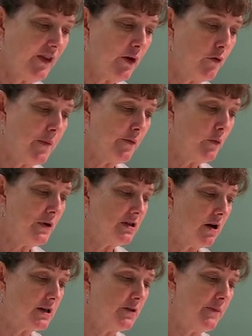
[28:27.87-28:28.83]
Remember we
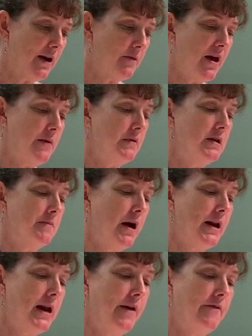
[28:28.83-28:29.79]
talked about a baby that
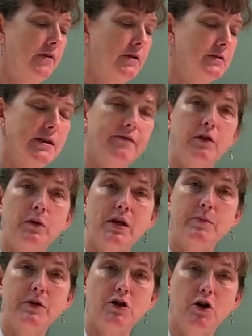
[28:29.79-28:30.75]
might have a
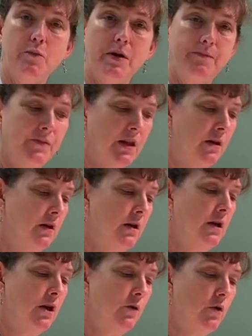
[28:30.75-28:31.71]
cephalohematoma?
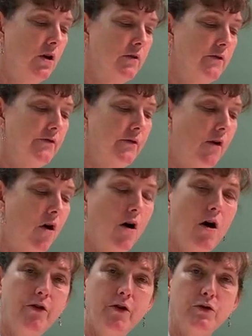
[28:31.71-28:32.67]
Well,
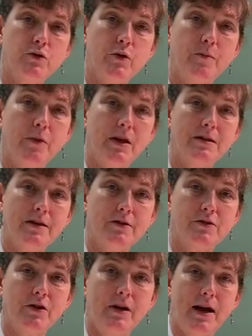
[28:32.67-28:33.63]
all those red blood
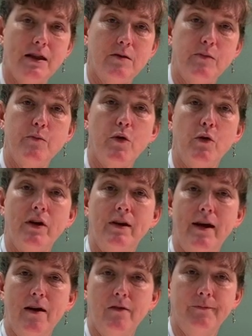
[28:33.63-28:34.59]
cells are gonna have to be broken
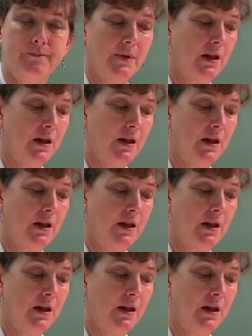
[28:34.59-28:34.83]
down.